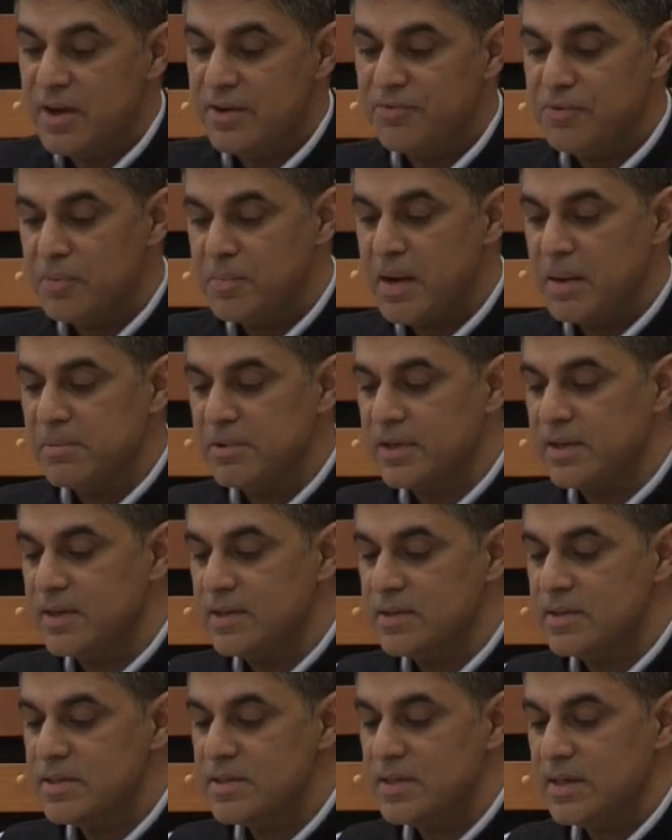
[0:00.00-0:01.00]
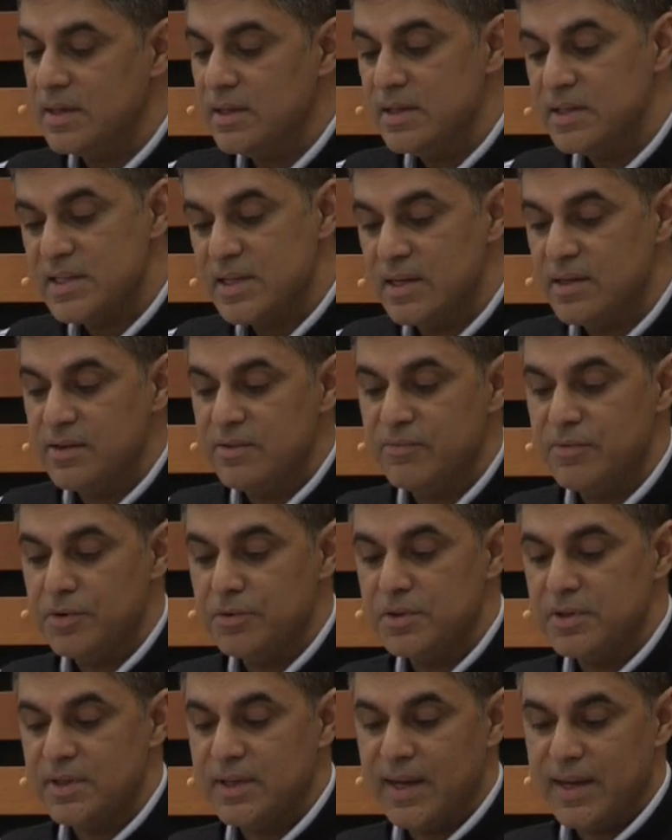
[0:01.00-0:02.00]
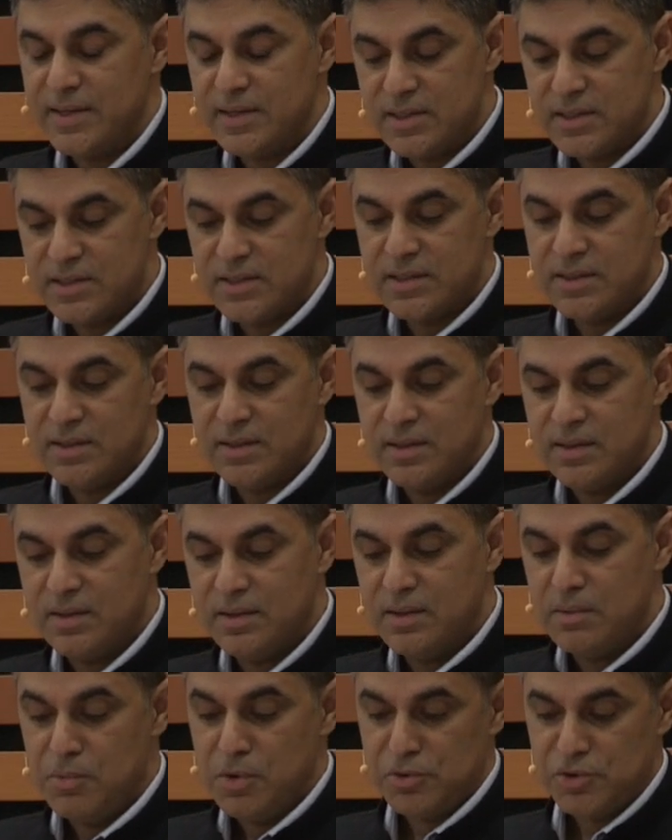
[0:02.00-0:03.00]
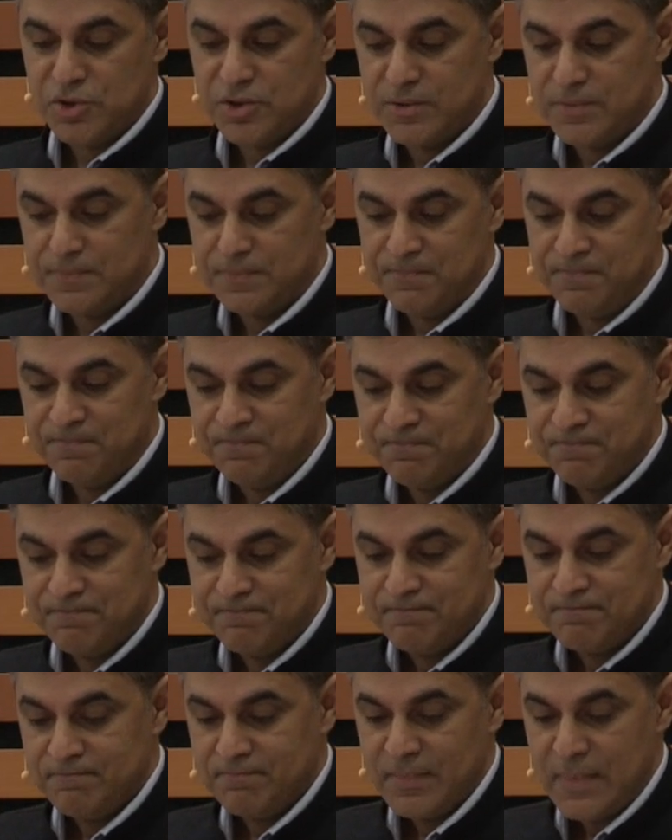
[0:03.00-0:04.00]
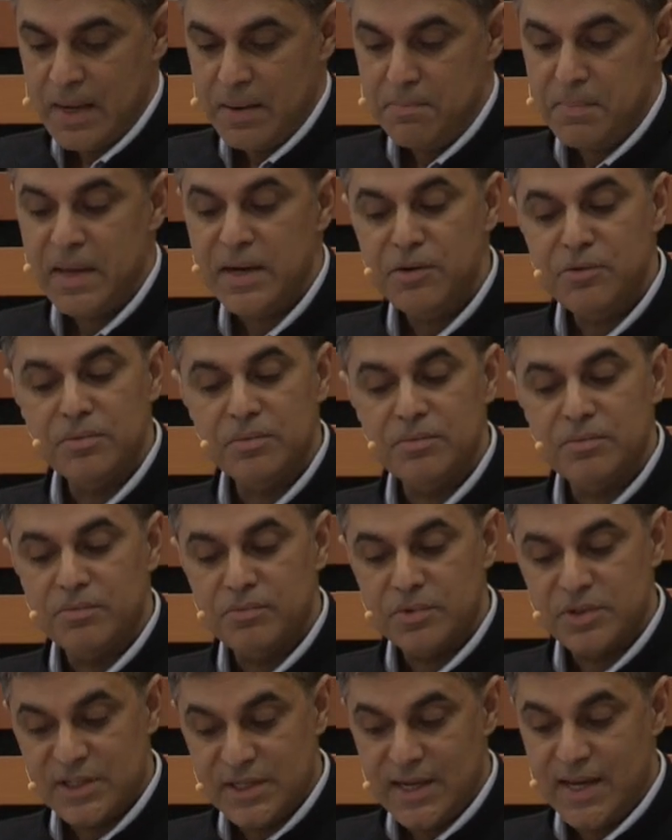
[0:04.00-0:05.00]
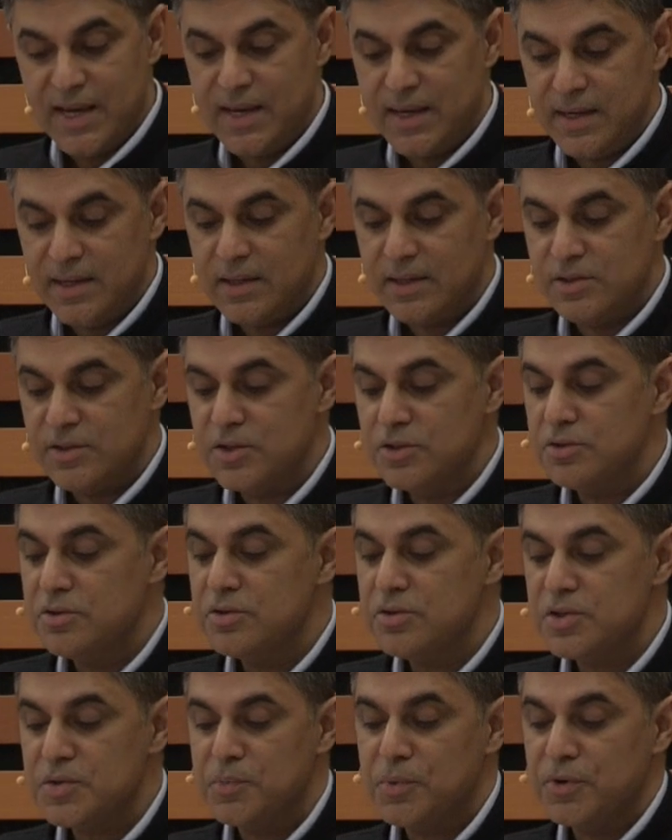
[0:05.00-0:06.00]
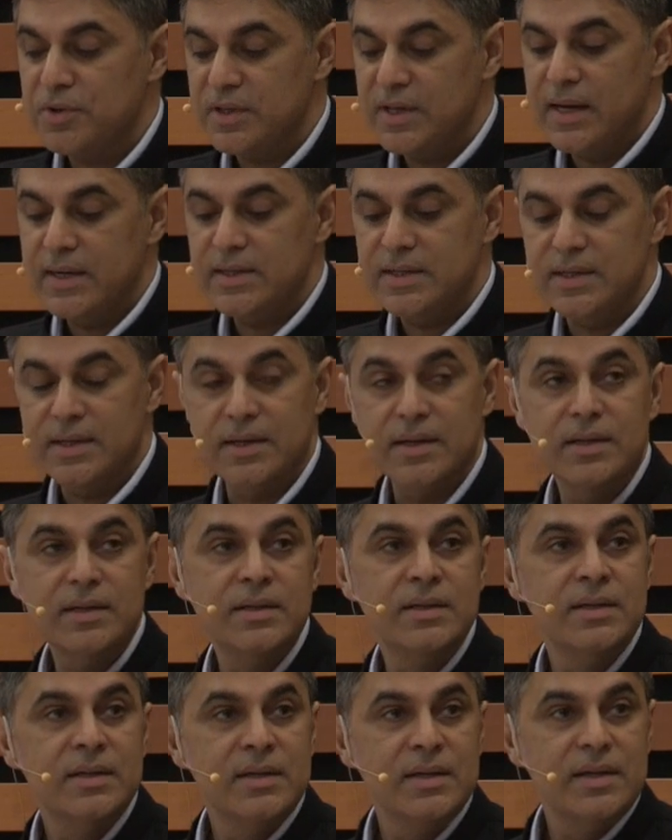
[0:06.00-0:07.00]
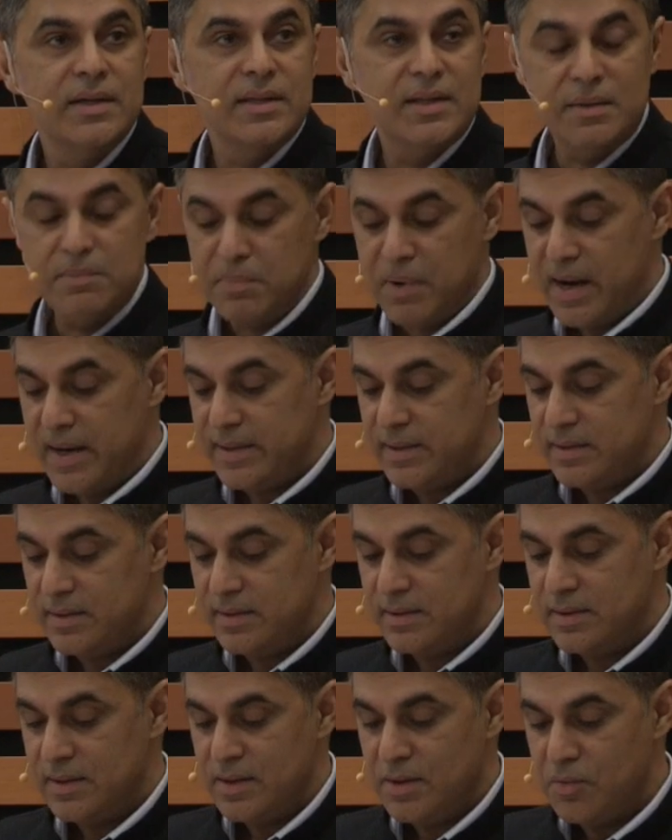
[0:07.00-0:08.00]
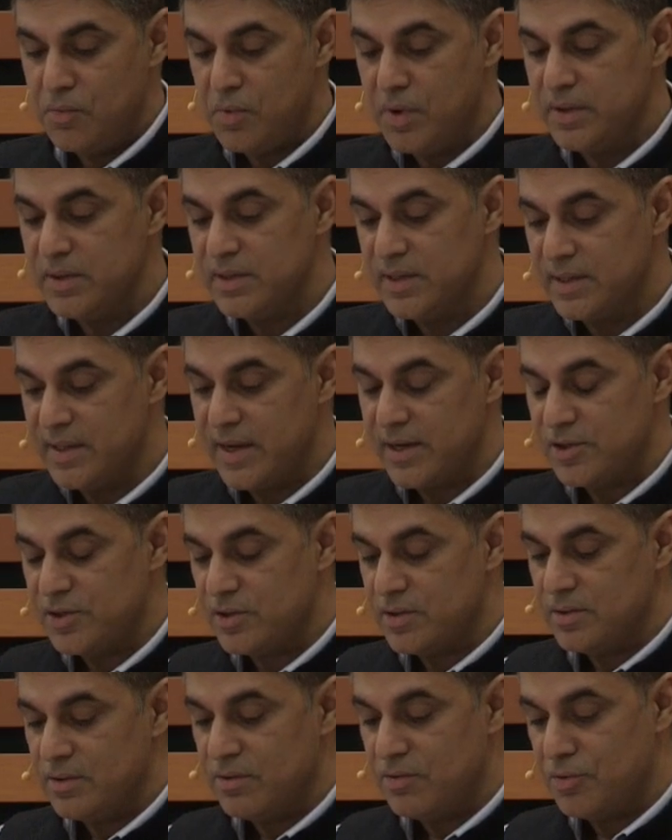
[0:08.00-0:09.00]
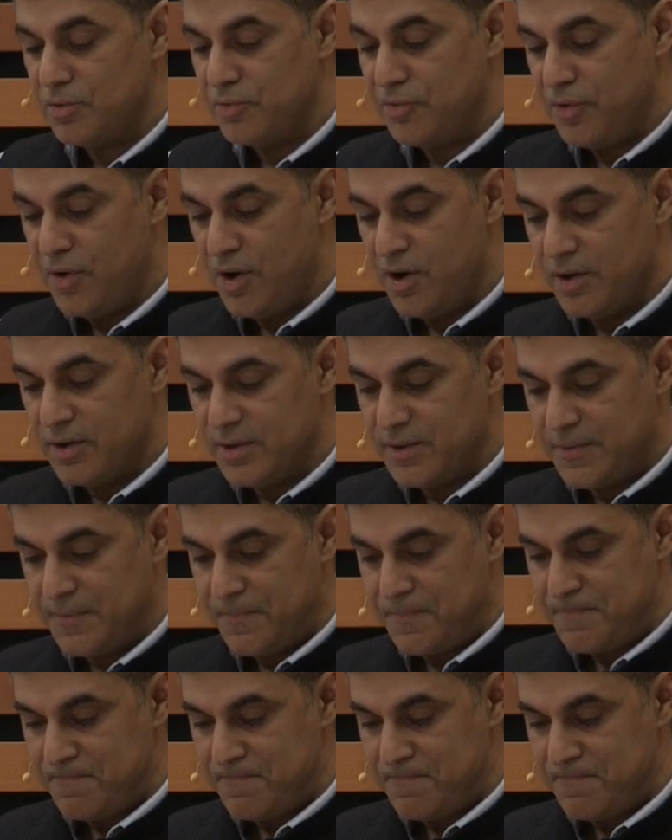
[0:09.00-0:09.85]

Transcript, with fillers: enough Republicans in the Senate voted against the motion. Many today continue to support the idea that Biden won the election through fraud.